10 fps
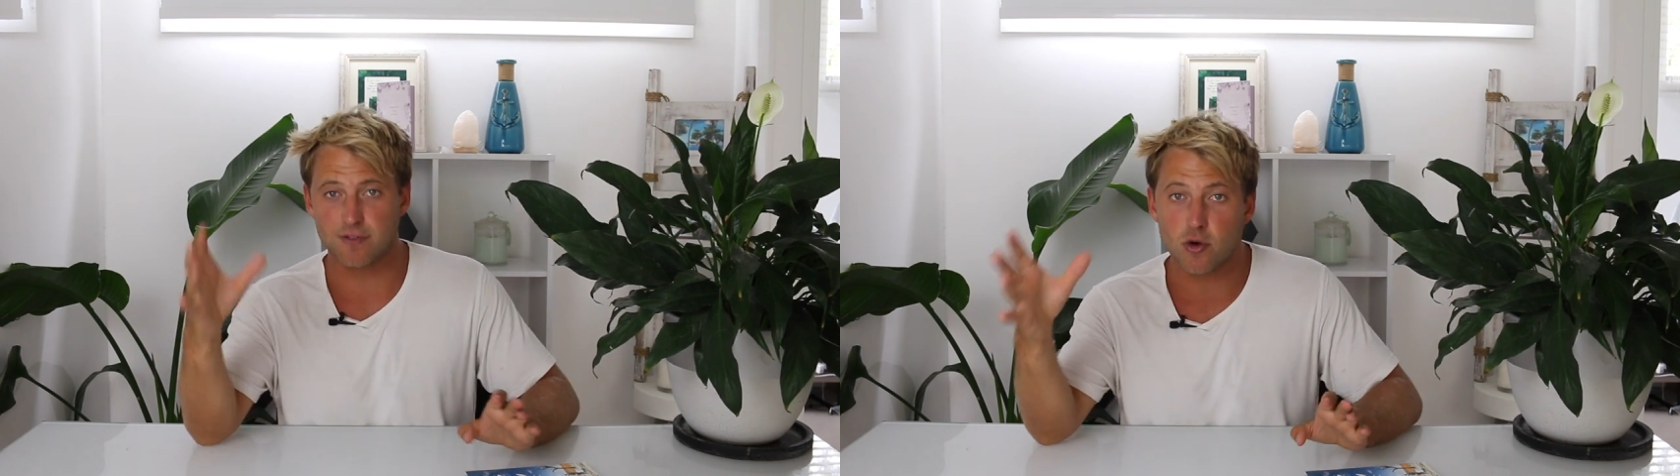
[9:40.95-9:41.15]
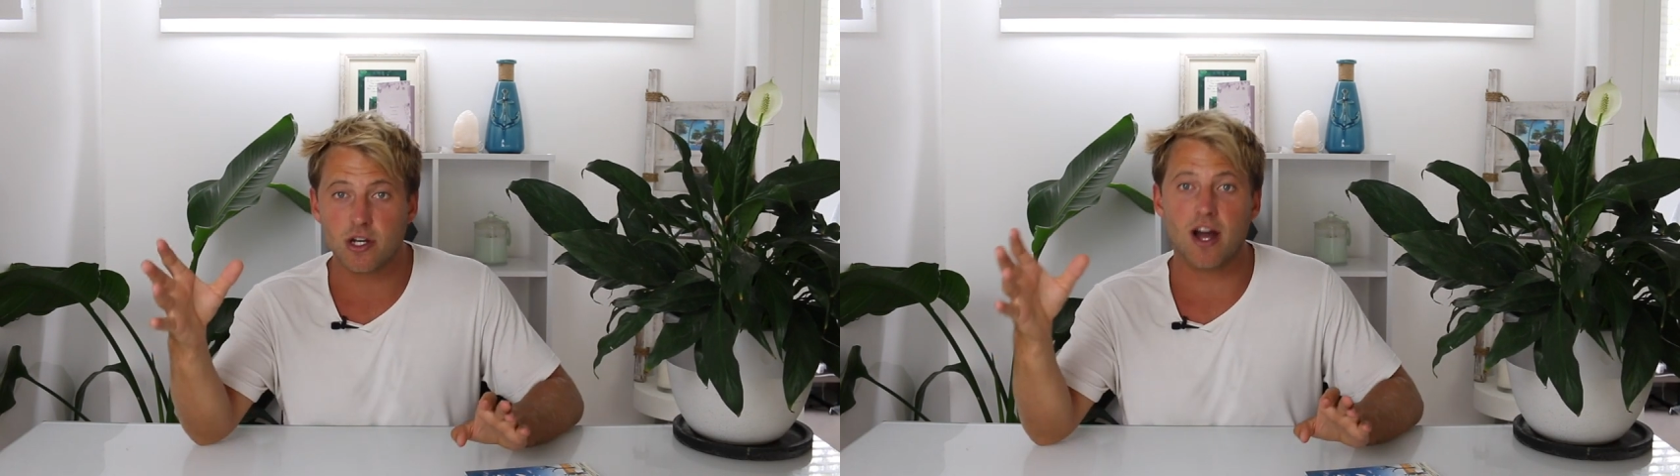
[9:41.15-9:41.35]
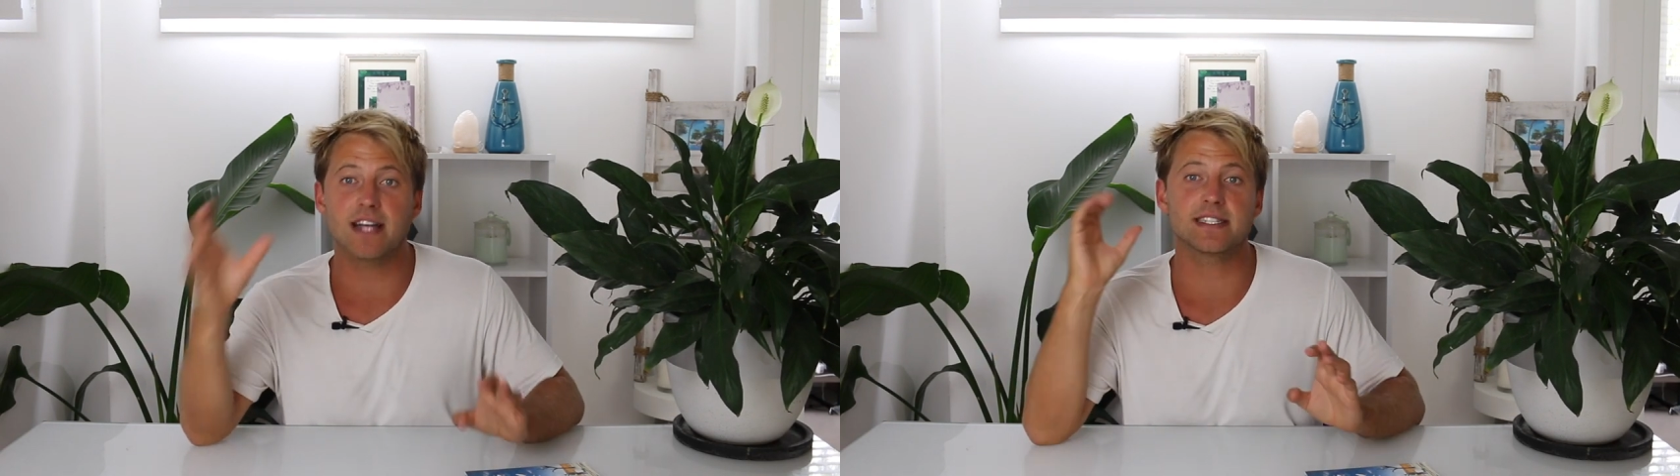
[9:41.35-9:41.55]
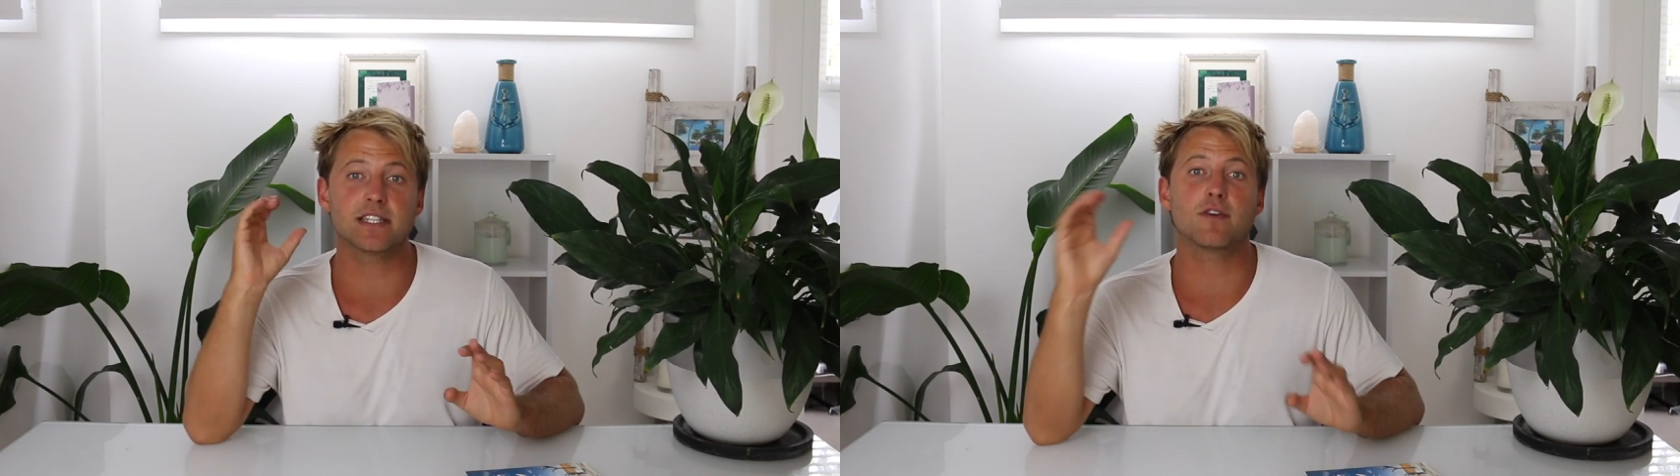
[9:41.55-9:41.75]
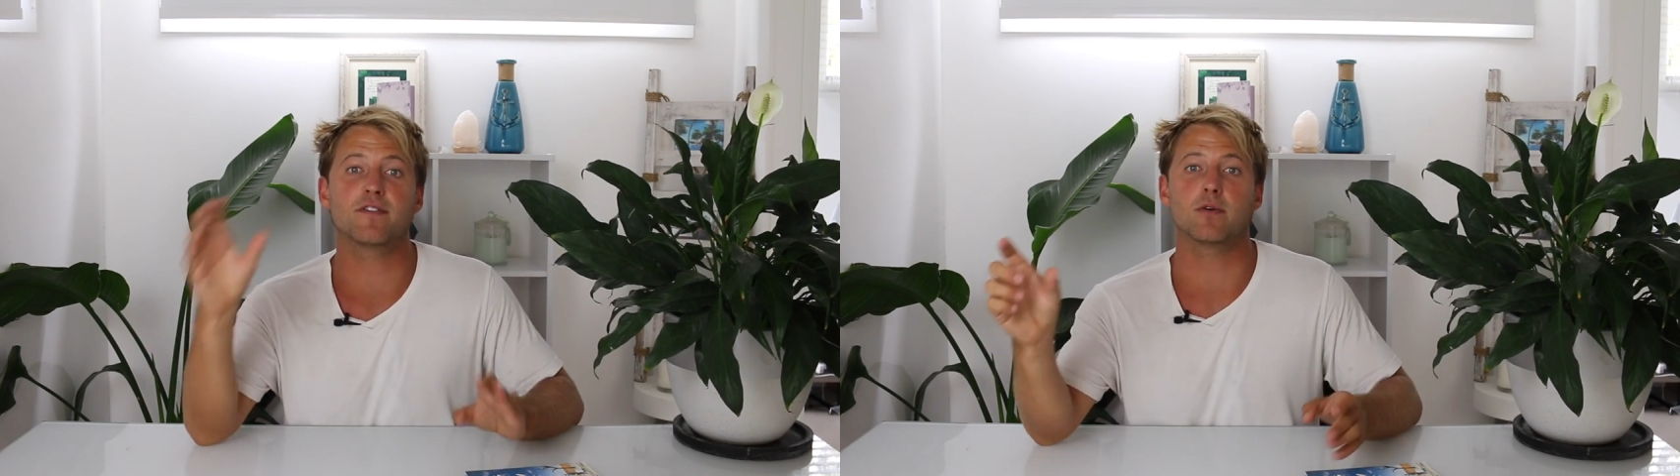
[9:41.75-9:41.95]
of
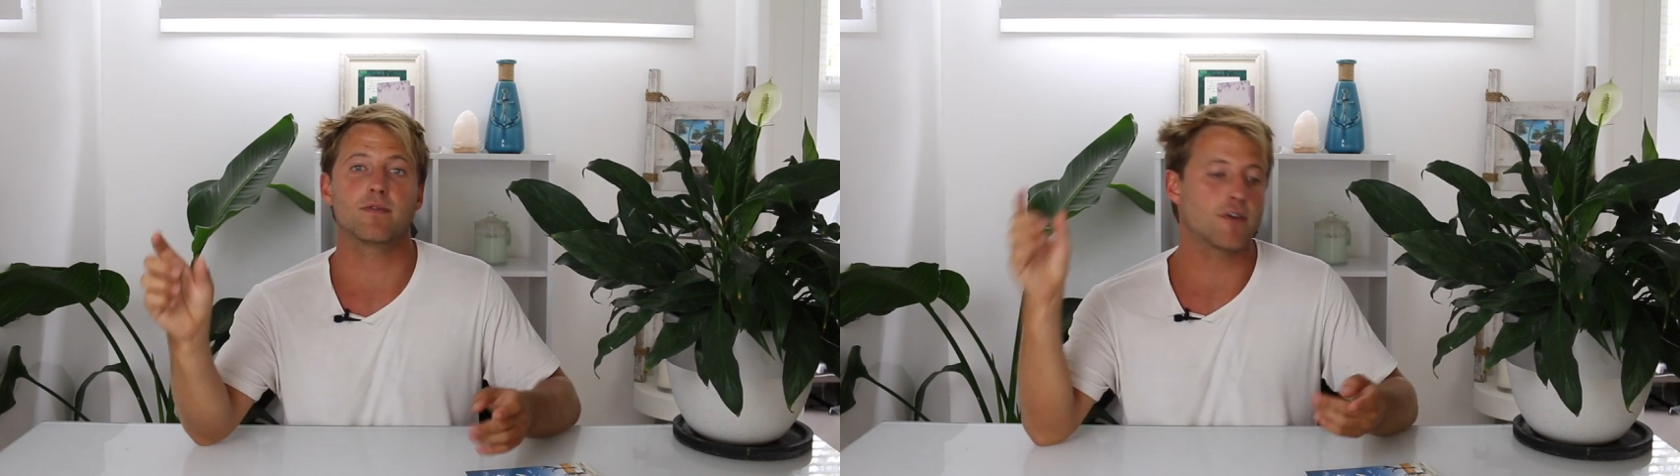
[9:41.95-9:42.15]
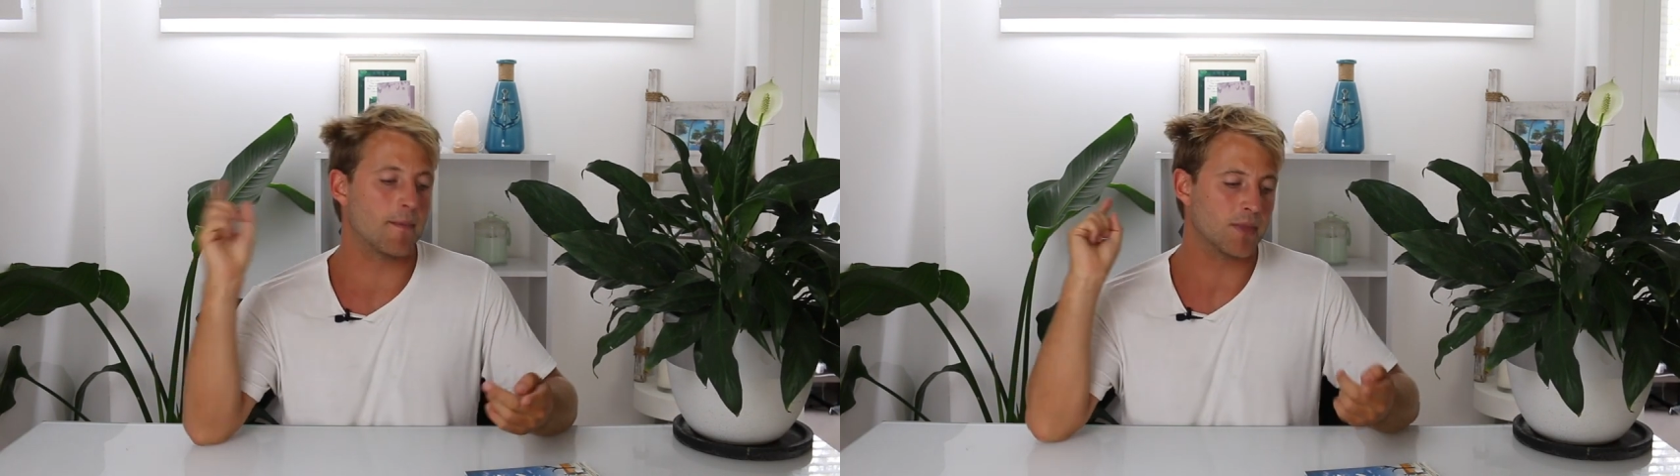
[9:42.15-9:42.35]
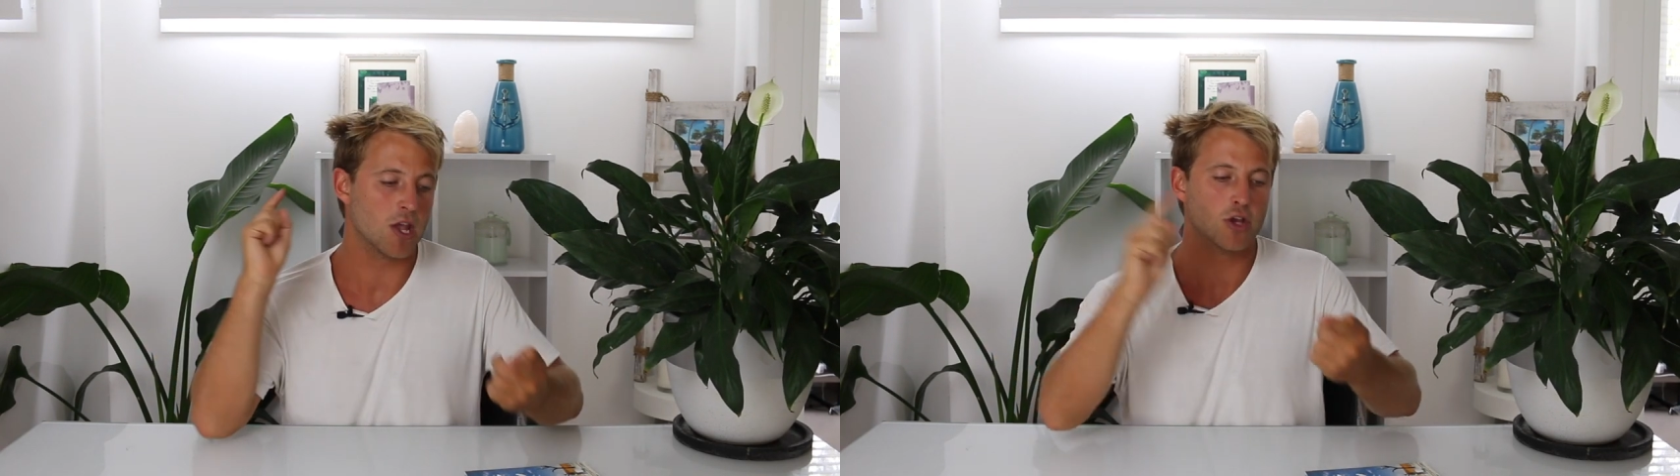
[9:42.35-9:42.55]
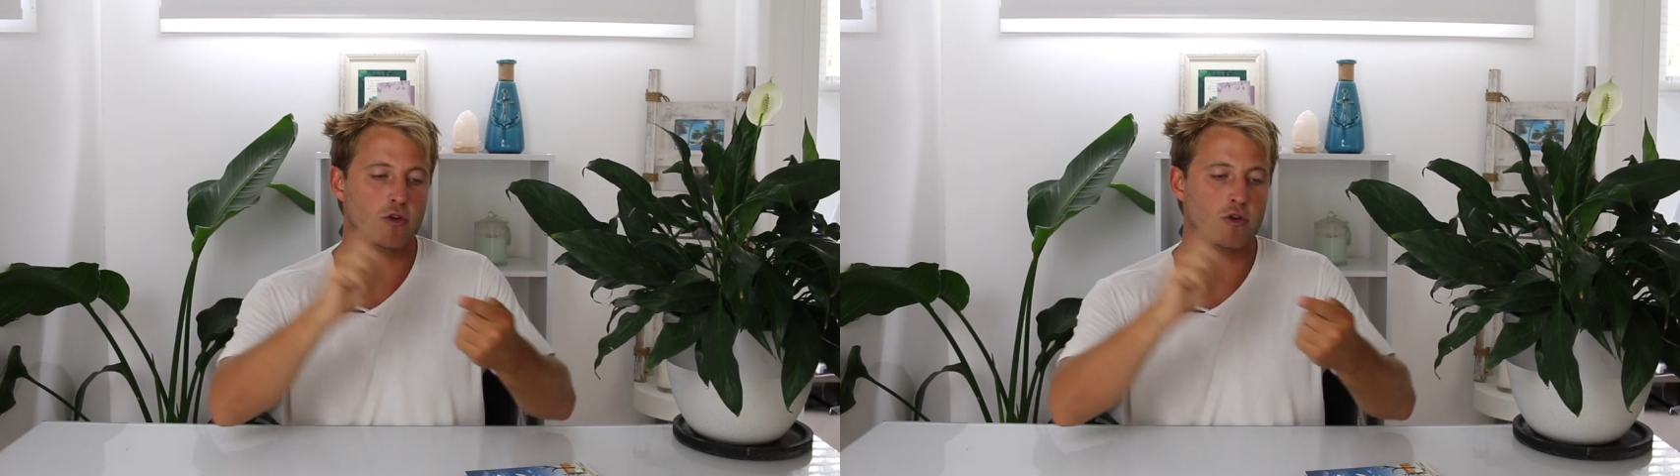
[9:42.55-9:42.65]
organising your film, from